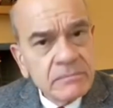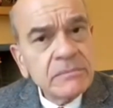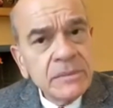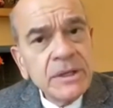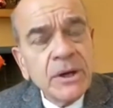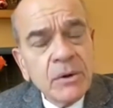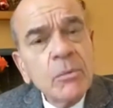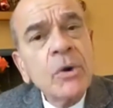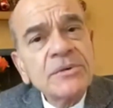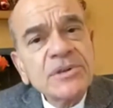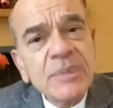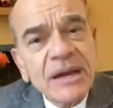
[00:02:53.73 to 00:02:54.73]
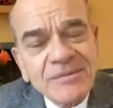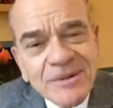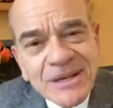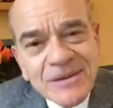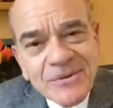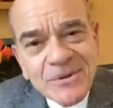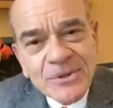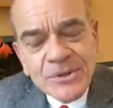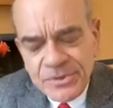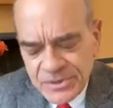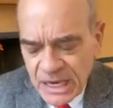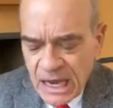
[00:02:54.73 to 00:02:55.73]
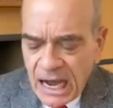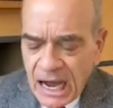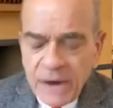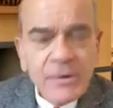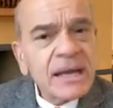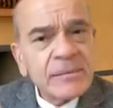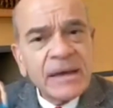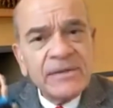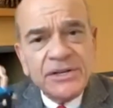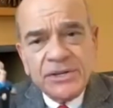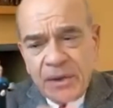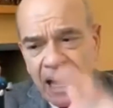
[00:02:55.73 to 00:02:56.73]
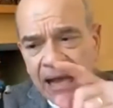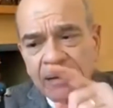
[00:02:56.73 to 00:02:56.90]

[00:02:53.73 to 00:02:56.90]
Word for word: you know, more respectfully if you choose. I recommend that you hang